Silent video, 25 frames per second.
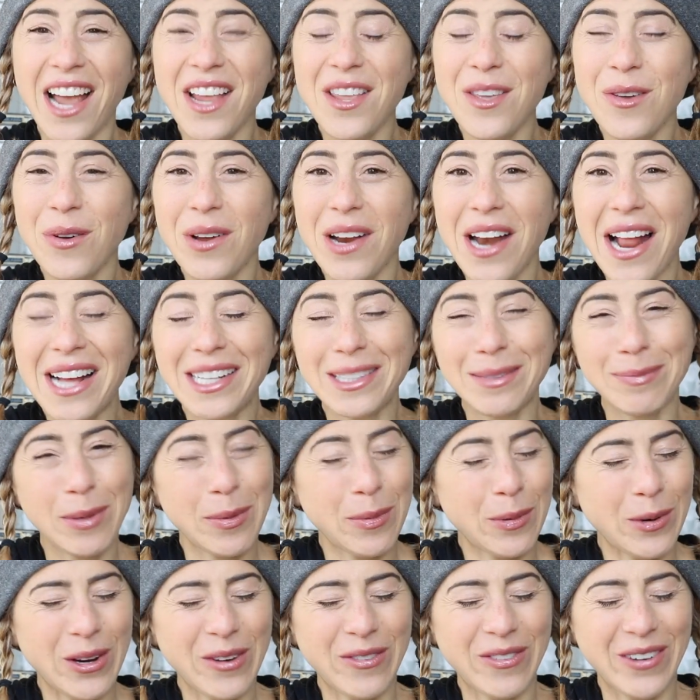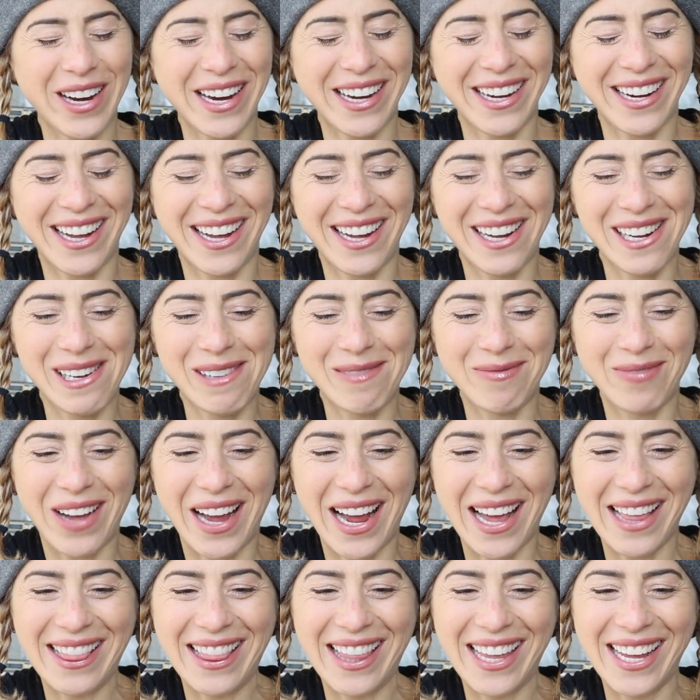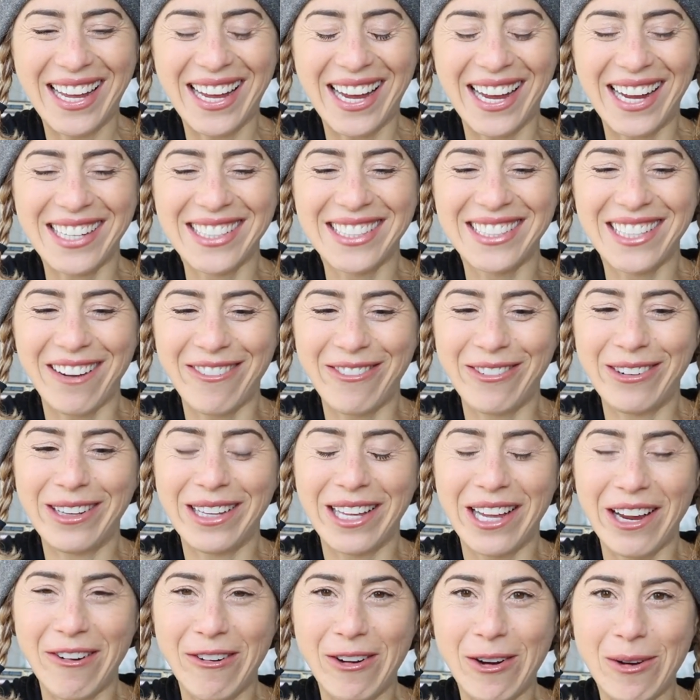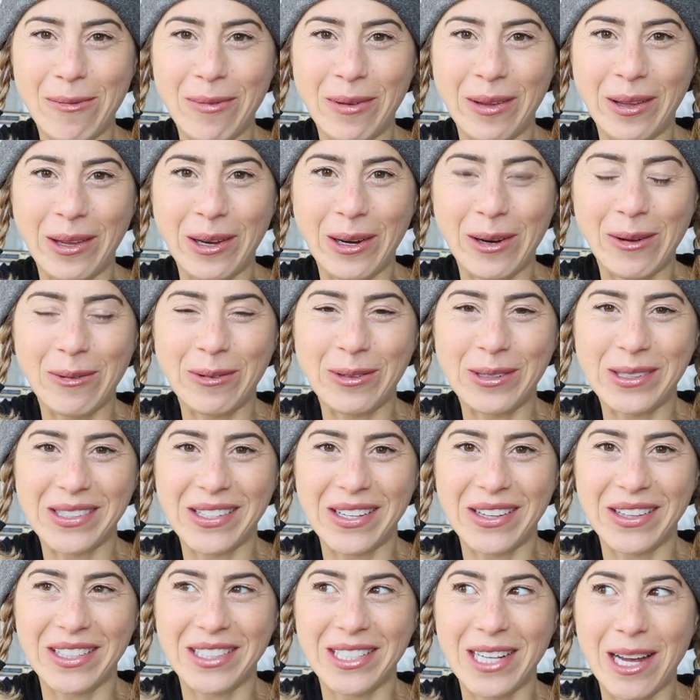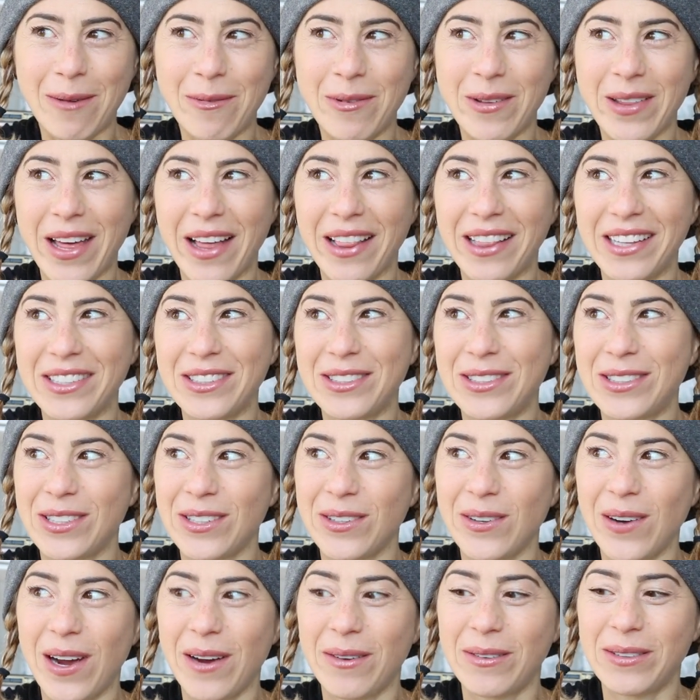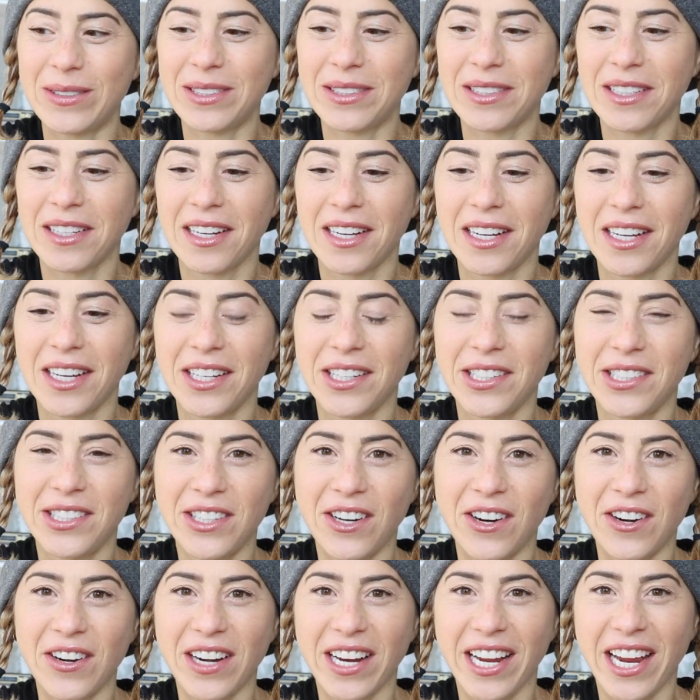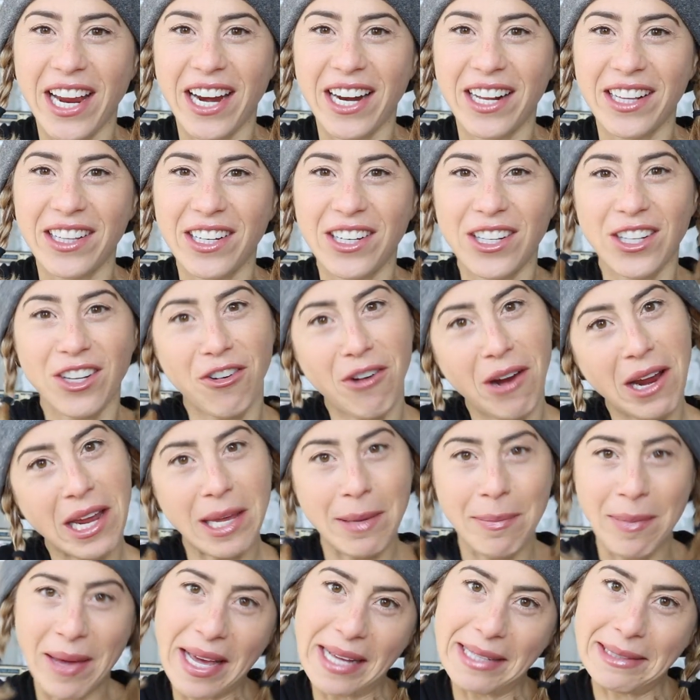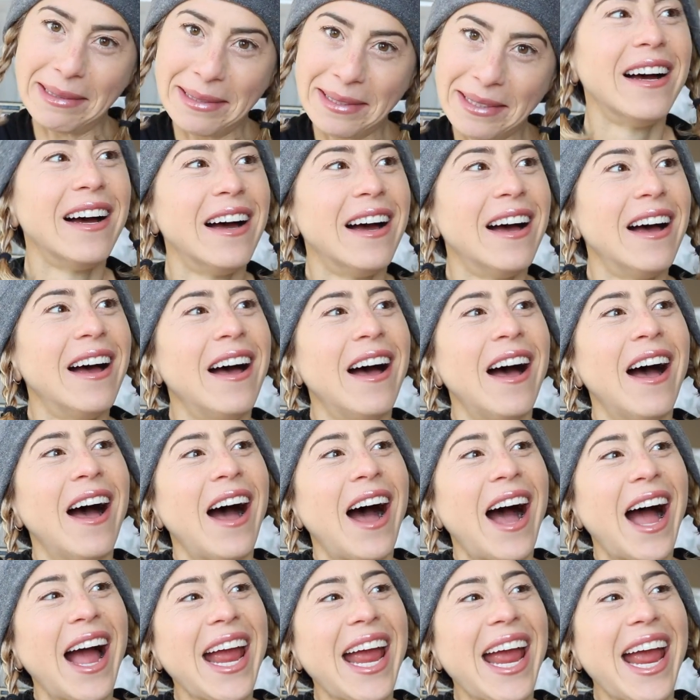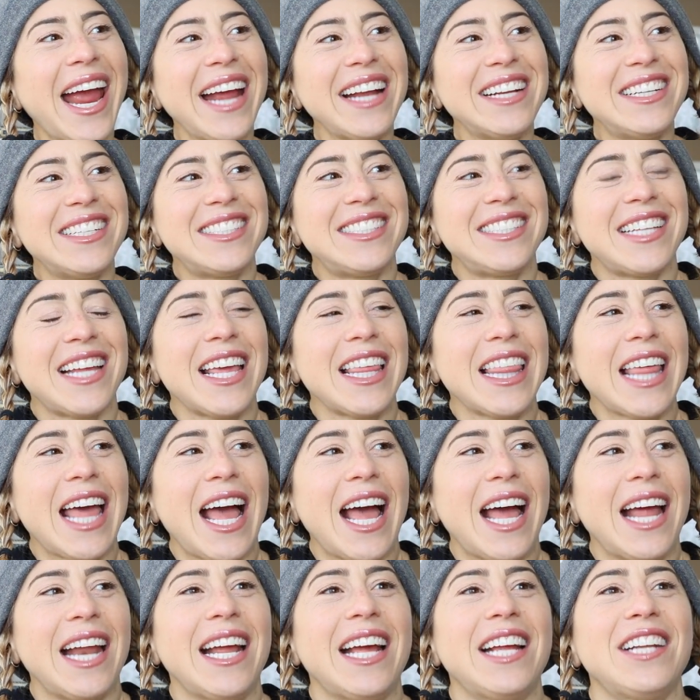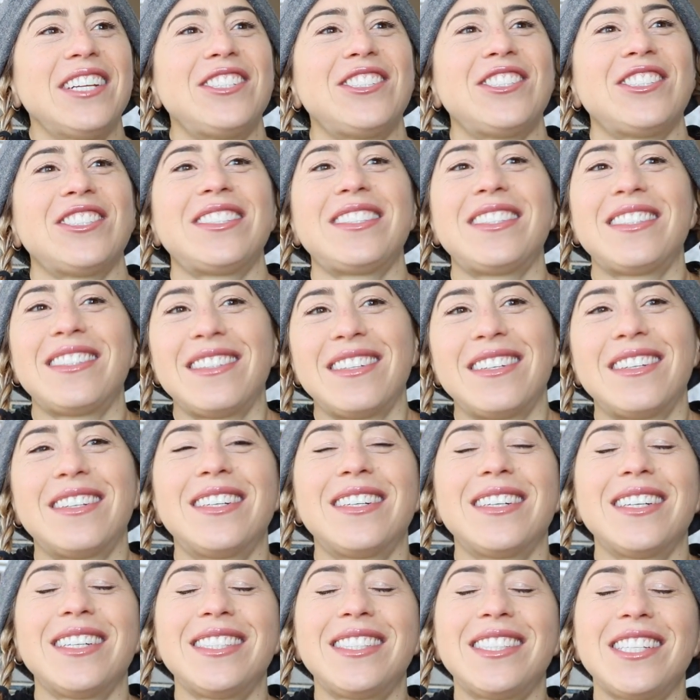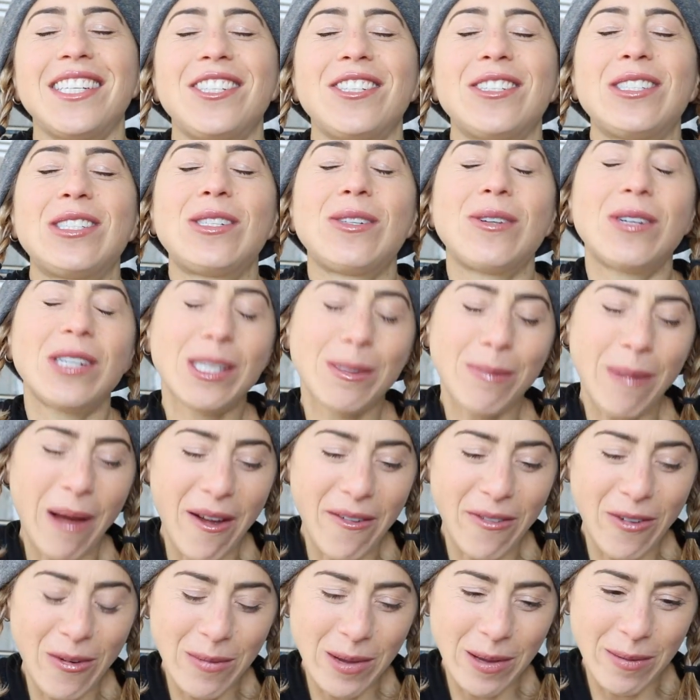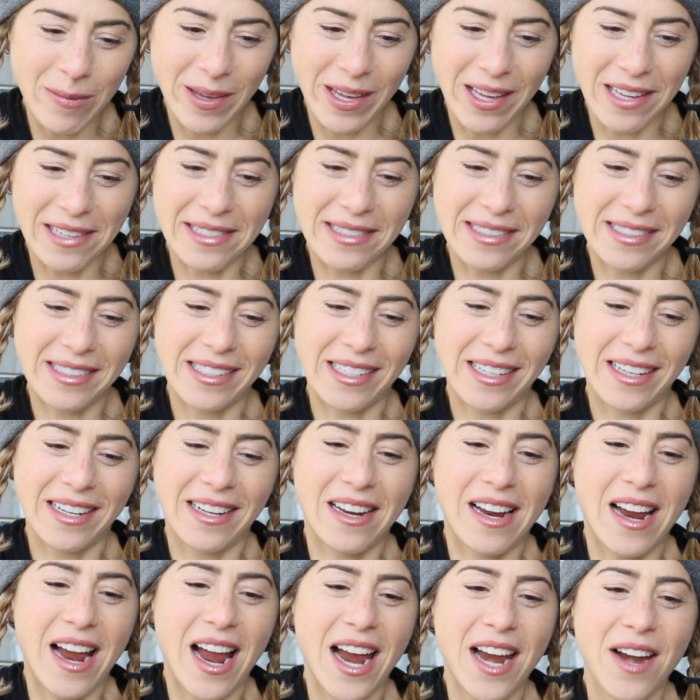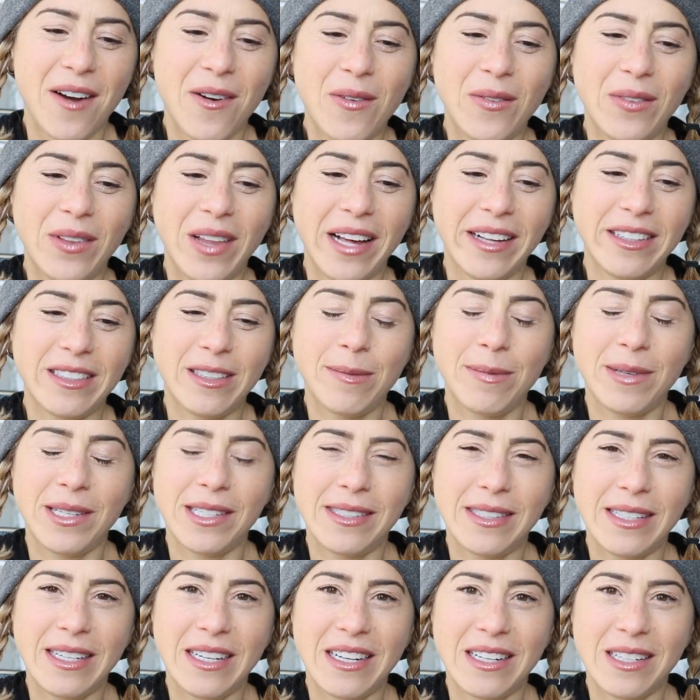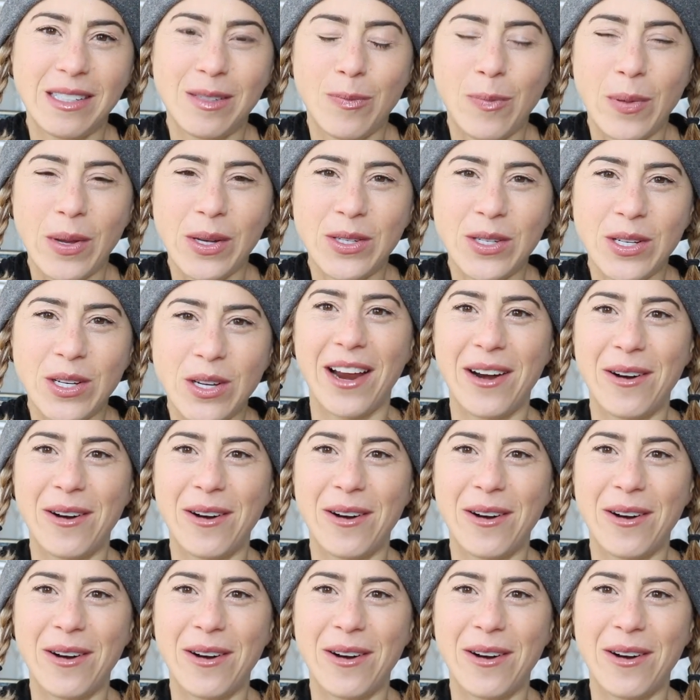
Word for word: And you can ask my boyfriend. Um, I think definitely irritability was on the top of that list too. I was starting to get a little cranky pants. I hate to say that. It's just, it's such a sore spot for me because I don't like to be seen as bitchy.